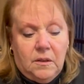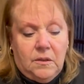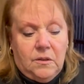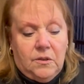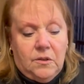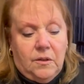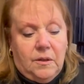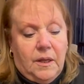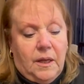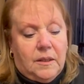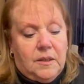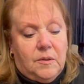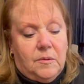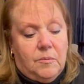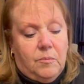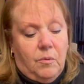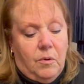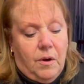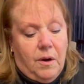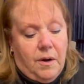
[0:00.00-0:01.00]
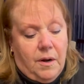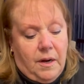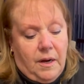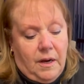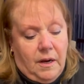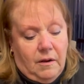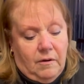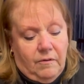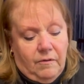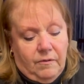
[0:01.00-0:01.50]
So that's
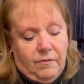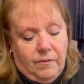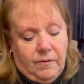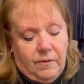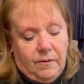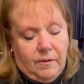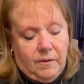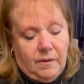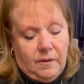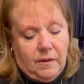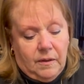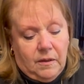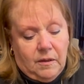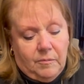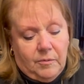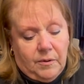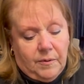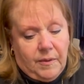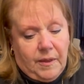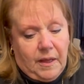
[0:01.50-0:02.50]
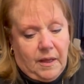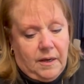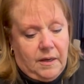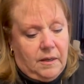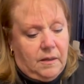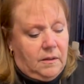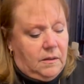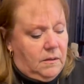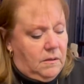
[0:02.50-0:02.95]
1.5. Put that in.